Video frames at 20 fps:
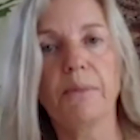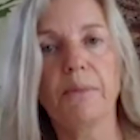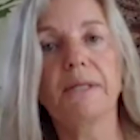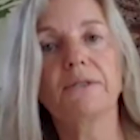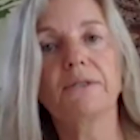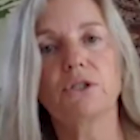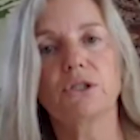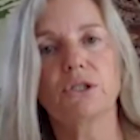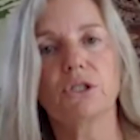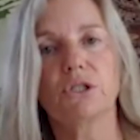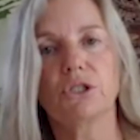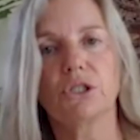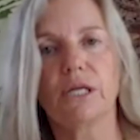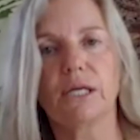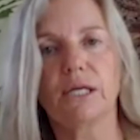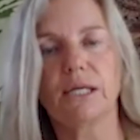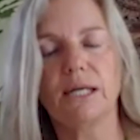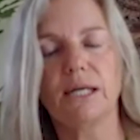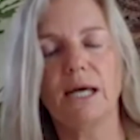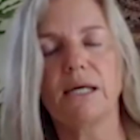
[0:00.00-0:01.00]
a month just to
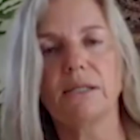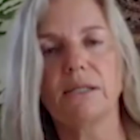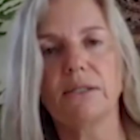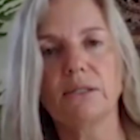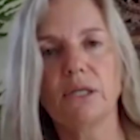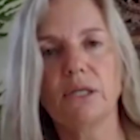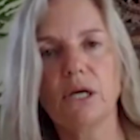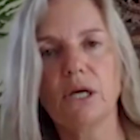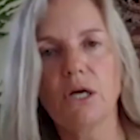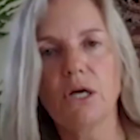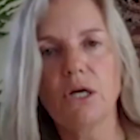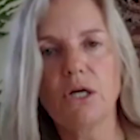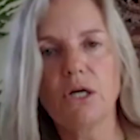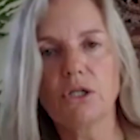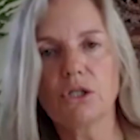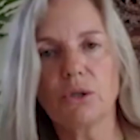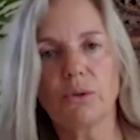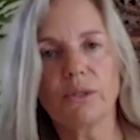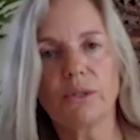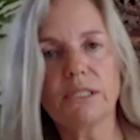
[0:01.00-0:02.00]
check it out?
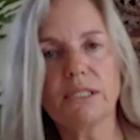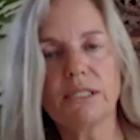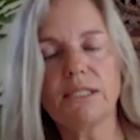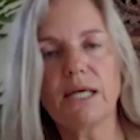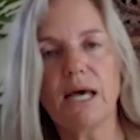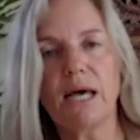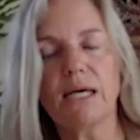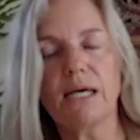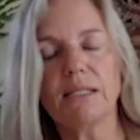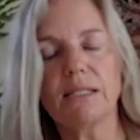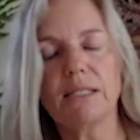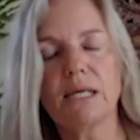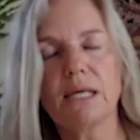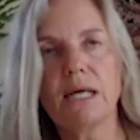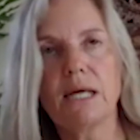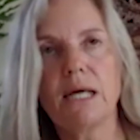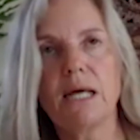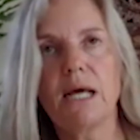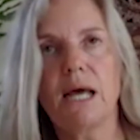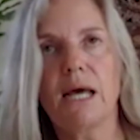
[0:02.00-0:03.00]
So I did that.
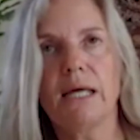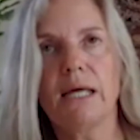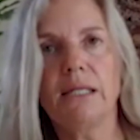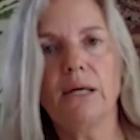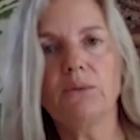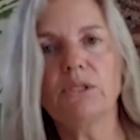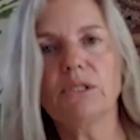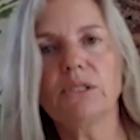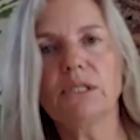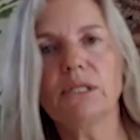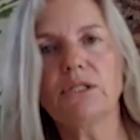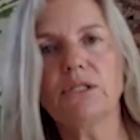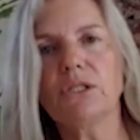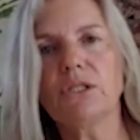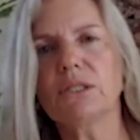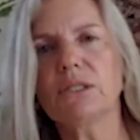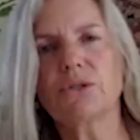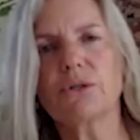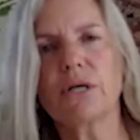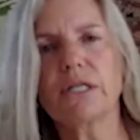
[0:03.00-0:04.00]
And that was such a
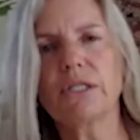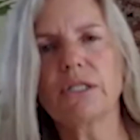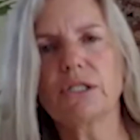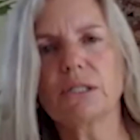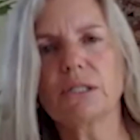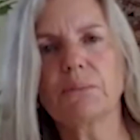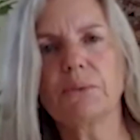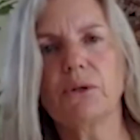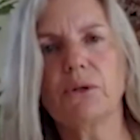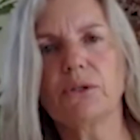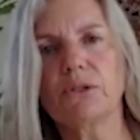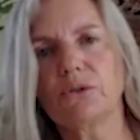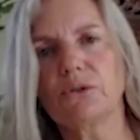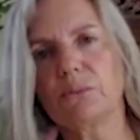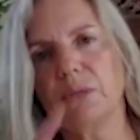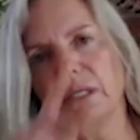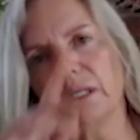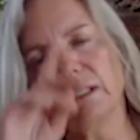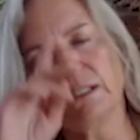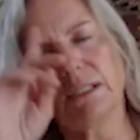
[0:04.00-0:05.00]
strange experience for
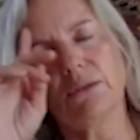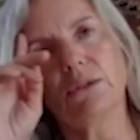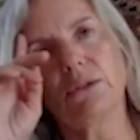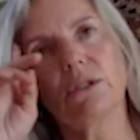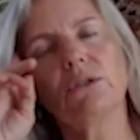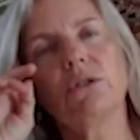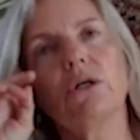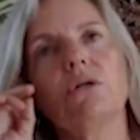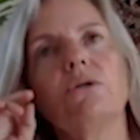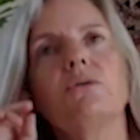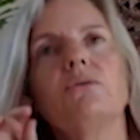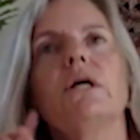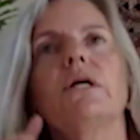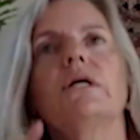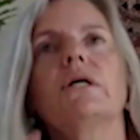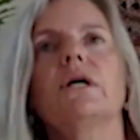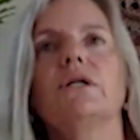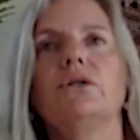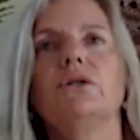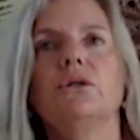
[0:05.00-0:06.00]
me because there was a lot of
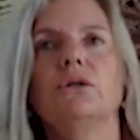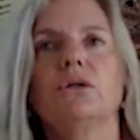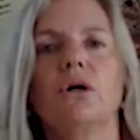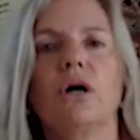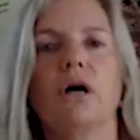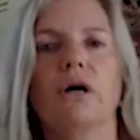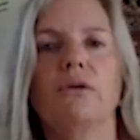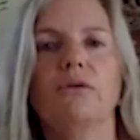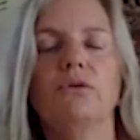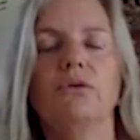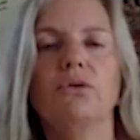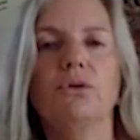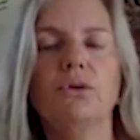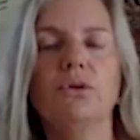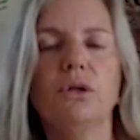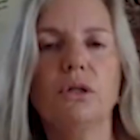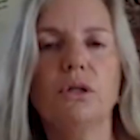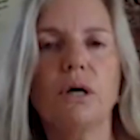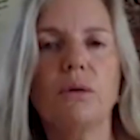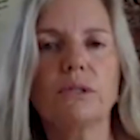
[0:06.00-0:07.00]
like I
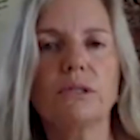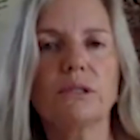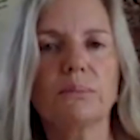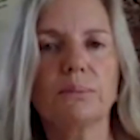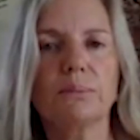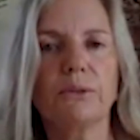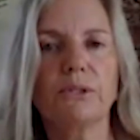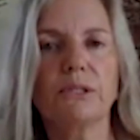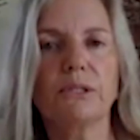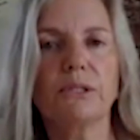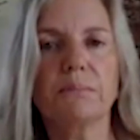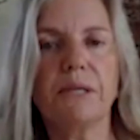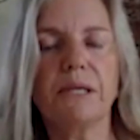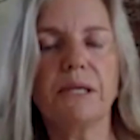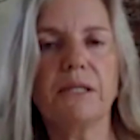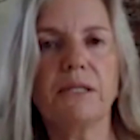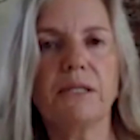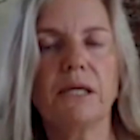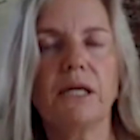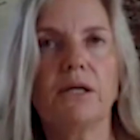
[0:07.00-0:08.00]
knew that I was supposed to
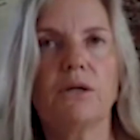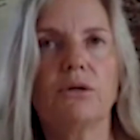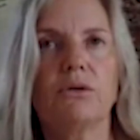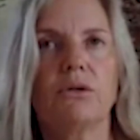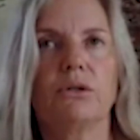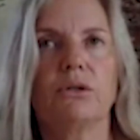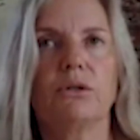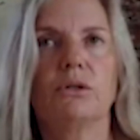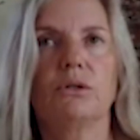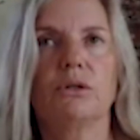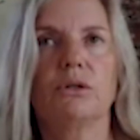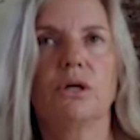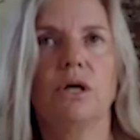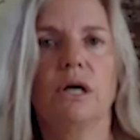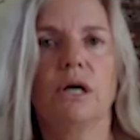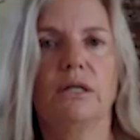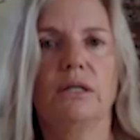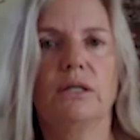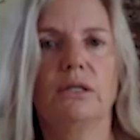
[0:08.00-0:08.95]
be there and